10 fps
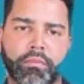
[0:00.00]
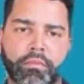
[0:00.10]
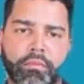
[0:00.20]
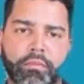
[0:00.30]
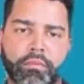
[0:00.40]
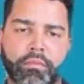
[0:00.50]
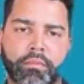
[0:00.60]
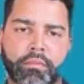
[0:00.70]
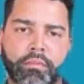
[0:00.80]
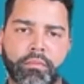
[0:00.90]

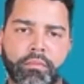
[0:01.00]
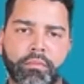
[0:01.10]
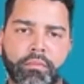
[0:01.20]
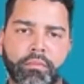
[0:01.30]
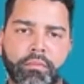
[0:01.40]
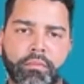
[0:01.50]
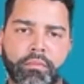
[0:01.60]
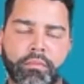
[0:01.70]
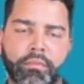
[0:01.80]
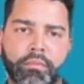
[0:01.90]

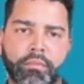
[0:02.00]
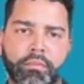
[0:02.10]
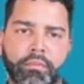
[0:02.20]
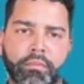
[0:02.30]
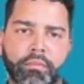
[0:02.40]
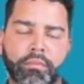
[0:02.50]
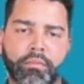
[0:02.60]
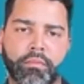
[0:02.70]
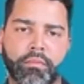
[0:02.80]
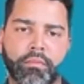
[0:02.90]

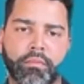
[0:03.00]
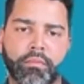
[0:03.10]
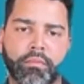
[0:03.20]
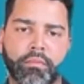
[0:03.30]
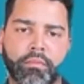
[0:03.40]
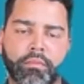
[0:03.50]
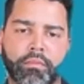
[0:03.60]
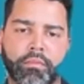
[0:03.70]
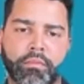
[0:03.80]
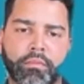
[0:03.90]

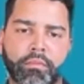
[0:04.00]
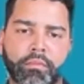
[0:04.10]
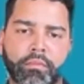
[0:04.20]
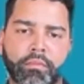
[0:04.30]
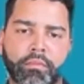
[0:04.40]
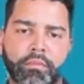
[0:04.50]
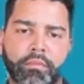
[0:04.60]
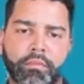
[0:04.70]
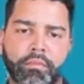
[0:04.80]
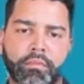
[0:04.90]

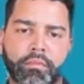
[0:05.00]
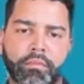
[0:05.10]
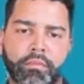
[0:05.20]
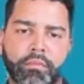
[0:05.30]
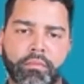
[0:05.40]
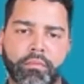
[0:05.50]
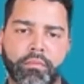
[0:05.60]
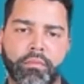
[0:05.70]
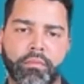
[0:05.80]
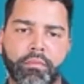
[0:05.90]

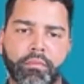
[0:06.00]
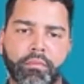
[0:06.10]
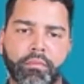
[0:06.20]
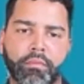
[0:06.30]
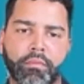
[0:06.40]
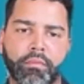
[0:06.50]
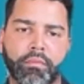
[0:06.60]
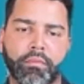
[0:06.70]
(not speaking)